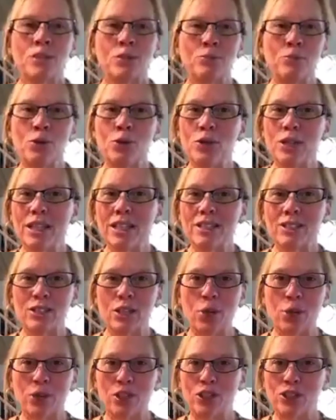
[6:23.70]

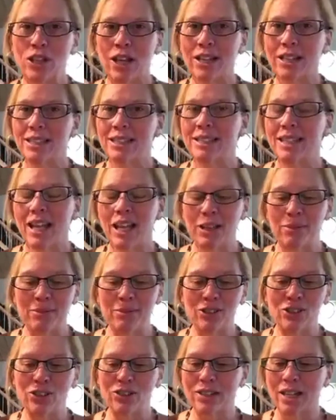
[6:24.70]
smoothies, so when Shelly's
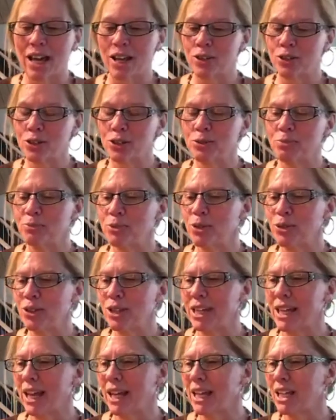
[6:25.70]
telling me she's got her
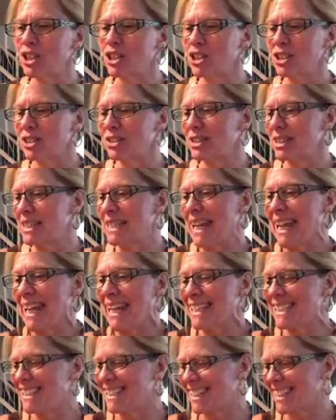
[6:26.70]
smoothie, I can just
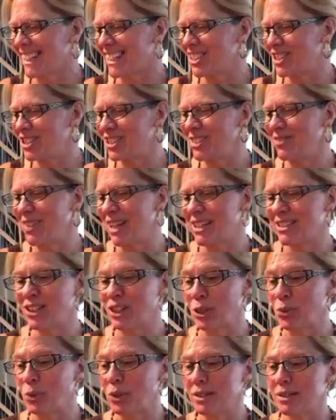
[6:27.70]
taste it because she
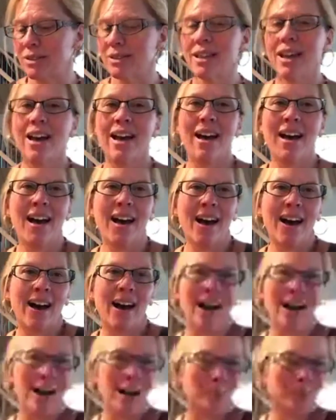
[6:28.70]
makes good ones.
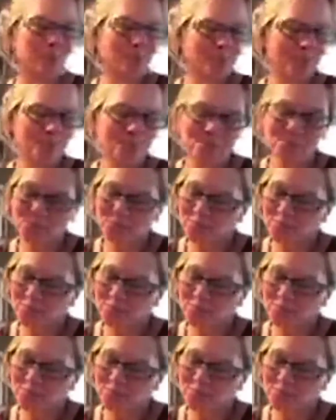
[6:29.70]
Um,